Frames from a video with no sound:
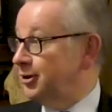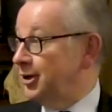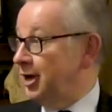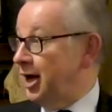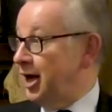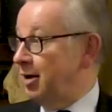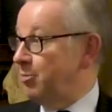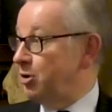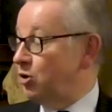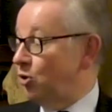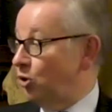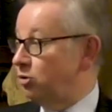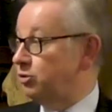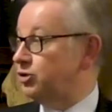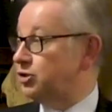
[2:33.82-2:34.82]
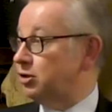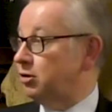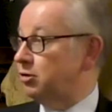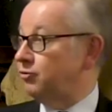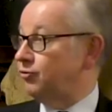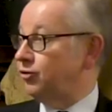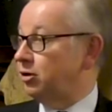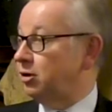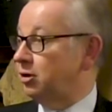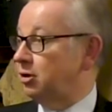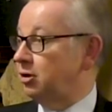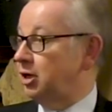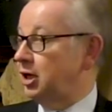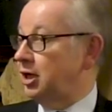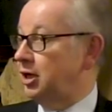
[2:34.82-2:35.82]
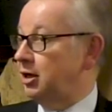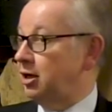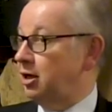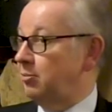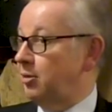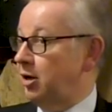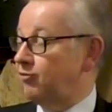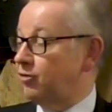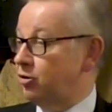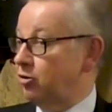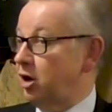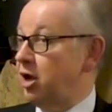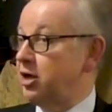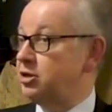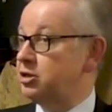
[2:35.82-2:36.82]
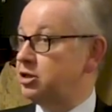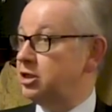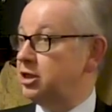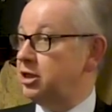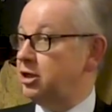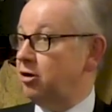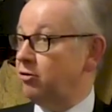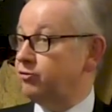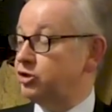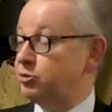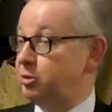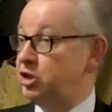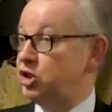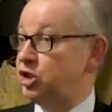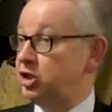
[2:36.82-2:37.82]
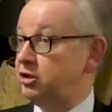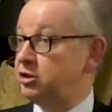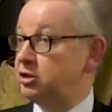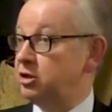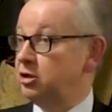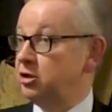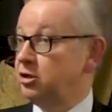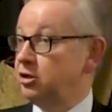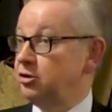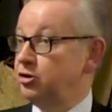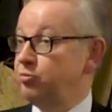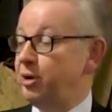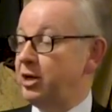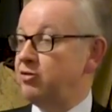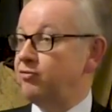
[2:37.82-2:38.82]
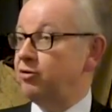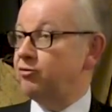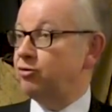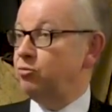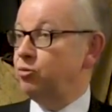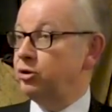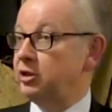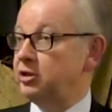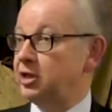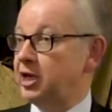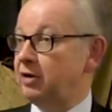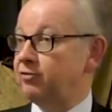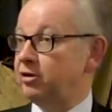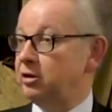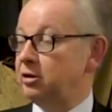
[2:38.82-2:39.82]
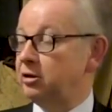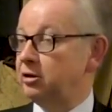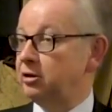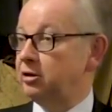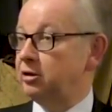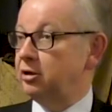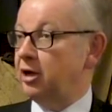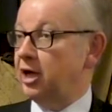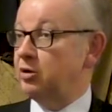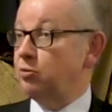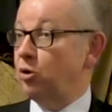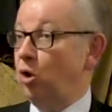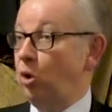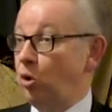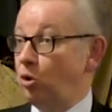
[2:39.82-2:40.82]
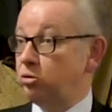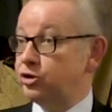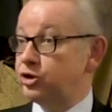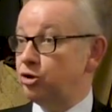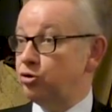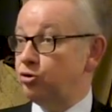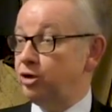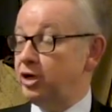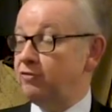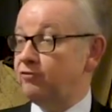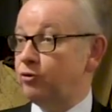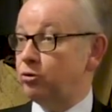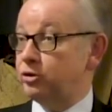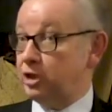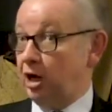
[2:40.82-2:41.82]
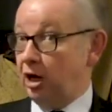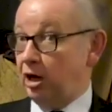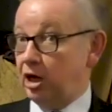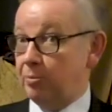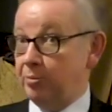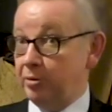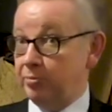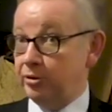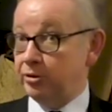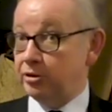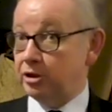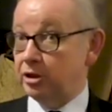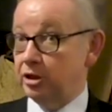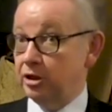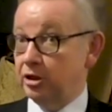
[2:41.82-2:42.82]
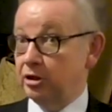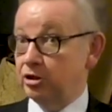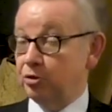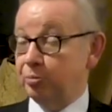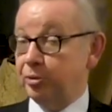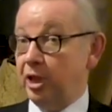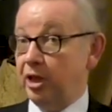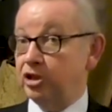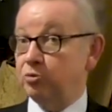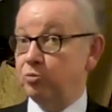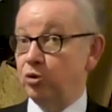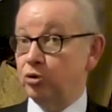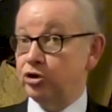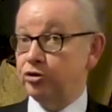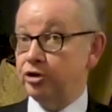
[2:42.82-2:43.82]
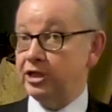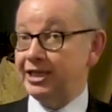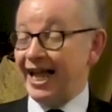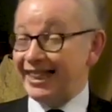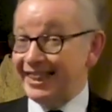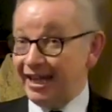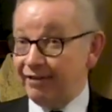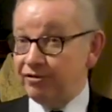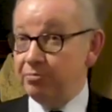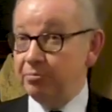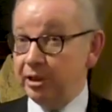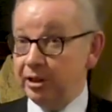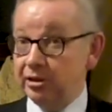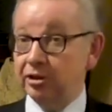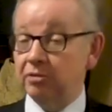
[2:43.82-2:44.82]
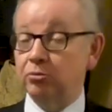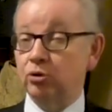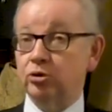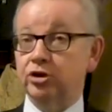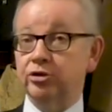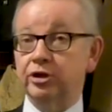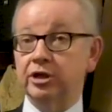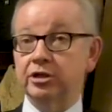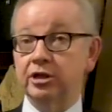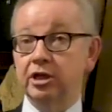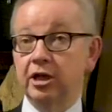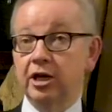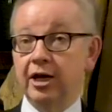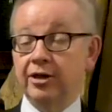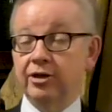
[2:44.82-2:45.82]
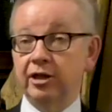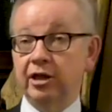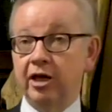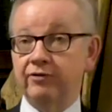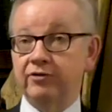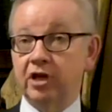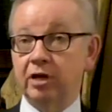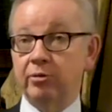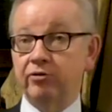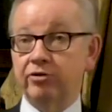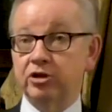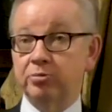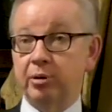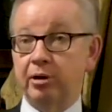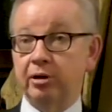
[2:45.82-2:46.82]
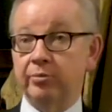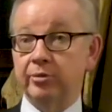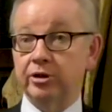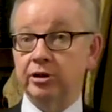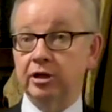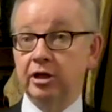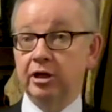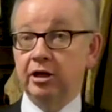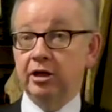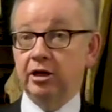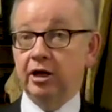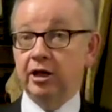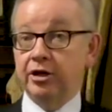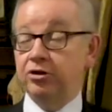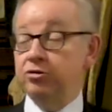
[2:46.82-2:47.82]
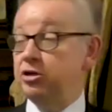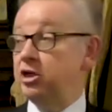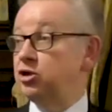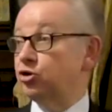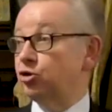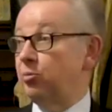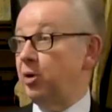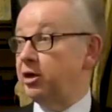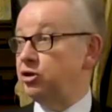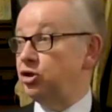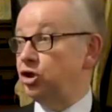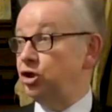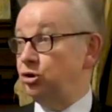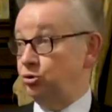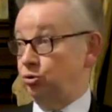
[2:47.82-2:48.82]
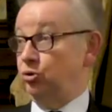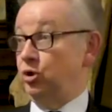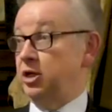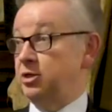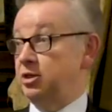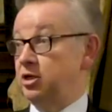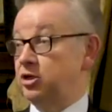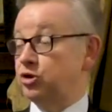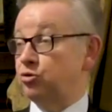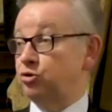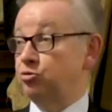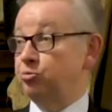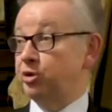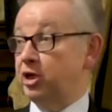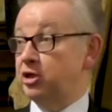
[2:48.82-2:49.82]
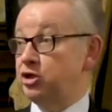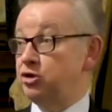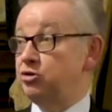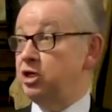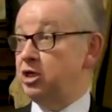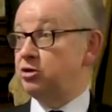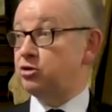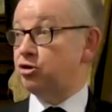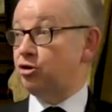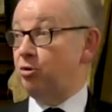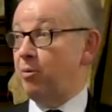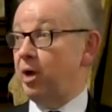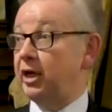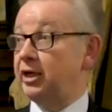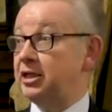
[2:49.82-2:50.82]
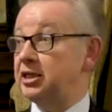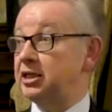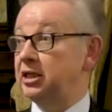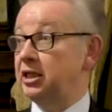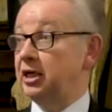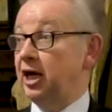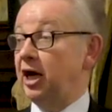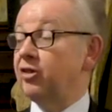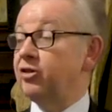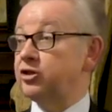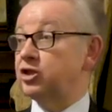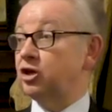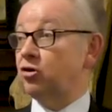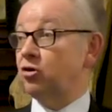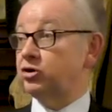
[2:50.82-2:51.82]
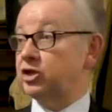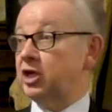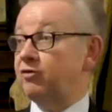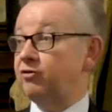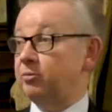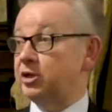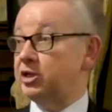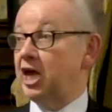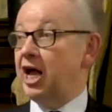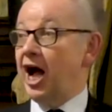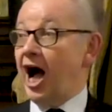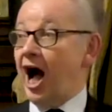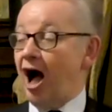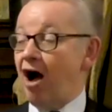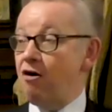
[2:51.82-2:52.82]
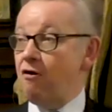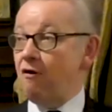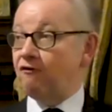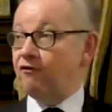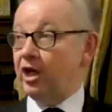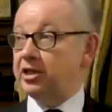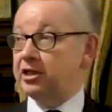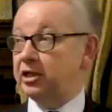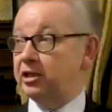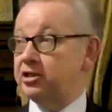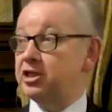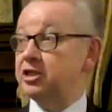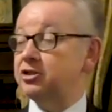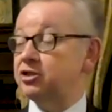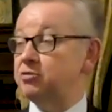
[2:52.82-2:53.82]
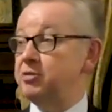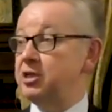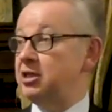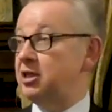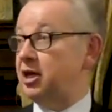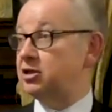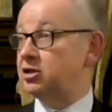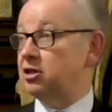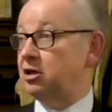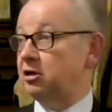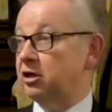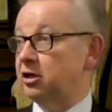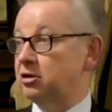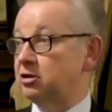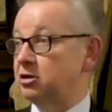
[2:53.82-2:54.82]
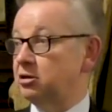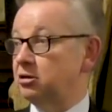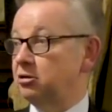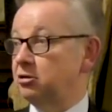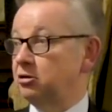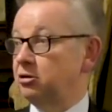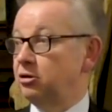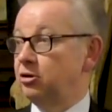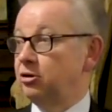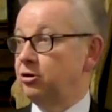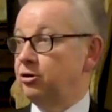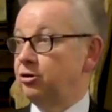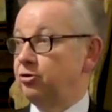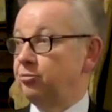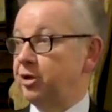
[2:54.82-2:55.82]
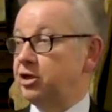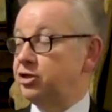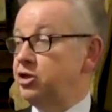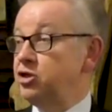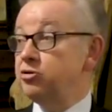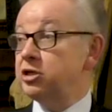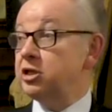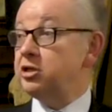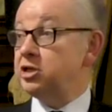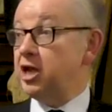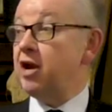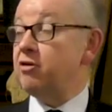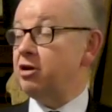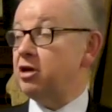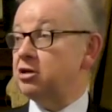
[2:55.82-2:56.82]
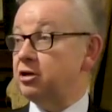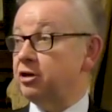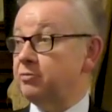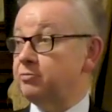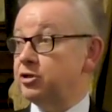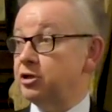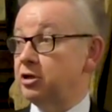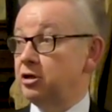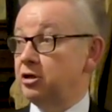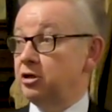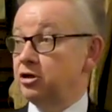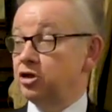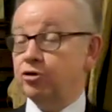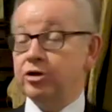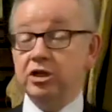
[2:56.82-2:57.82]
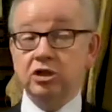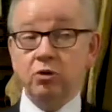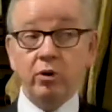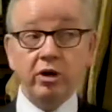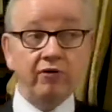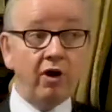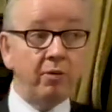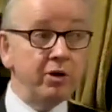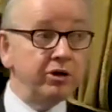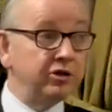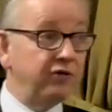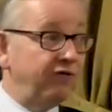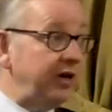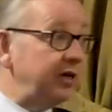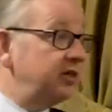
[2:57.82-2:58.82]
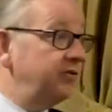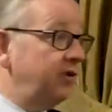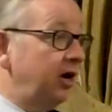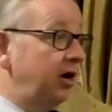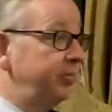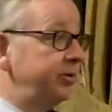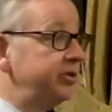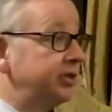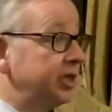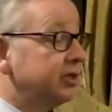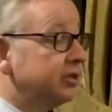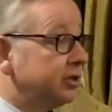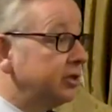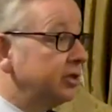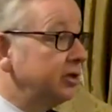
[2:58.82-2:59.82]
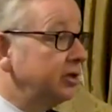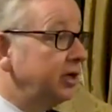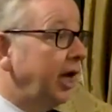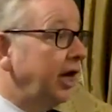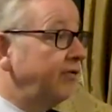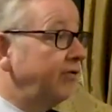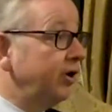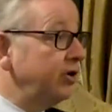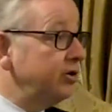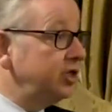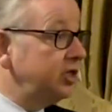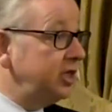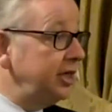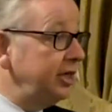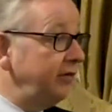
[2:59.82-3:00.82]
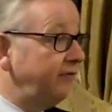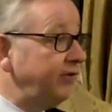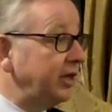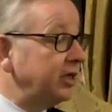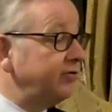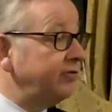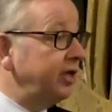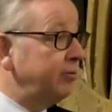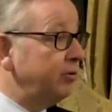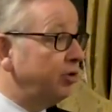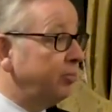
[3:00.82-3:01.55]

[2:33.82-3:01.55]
but also for a variety of species who benefit from woodland cover, and it will also reinforce our commitment to plant more trees, 11 million more trees, in the lifetime of this Parliament. And I don't need to remind you in this room, but I do need to remind others across government how vital it is to meet that target. Because in utilitarian terms, trees are one of our most effective carbon sinks. And if we're going to deal effectively with